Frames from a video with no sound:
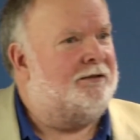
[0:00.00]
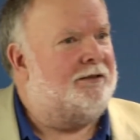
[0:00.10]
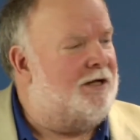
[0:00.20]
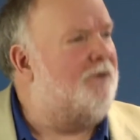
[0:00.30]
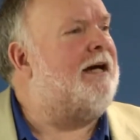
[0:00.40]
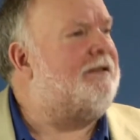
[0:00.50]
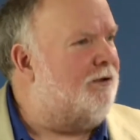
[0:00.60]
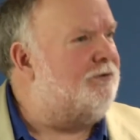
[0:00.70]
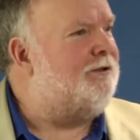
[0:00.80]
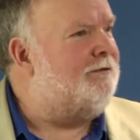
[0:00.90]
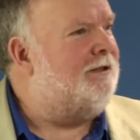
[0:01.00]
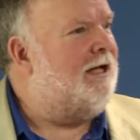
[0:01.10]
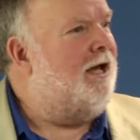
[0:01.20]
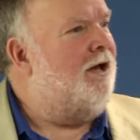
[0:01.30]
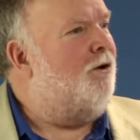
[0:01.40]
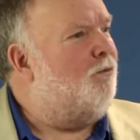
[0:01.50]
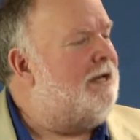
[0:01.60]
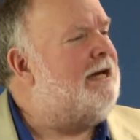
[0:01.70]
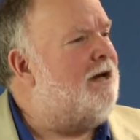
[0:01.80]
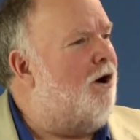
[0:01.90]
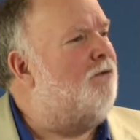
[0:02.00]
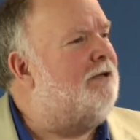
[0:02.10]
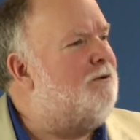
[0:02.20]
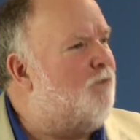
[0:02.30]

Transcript: You know that, don't you? We only